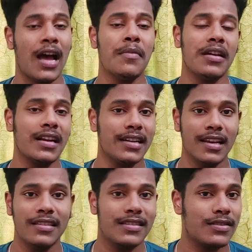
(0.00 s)
I am again
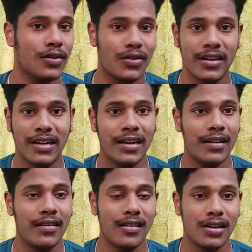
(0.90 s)
telling, this is not
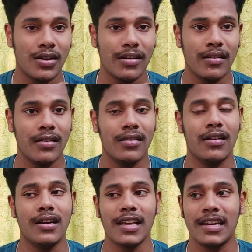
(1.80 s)
in
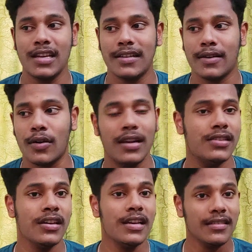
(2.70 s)
hurt any other
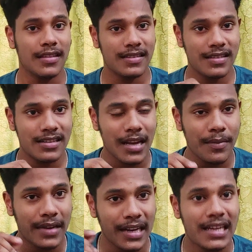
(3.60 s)
college, this is just I
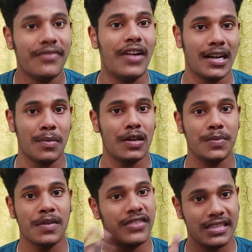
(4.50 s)
am telling a fact, because
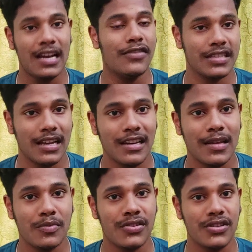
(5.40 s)
previously I was there in
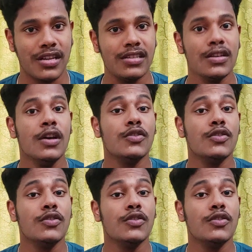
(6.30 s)
Rishikesh.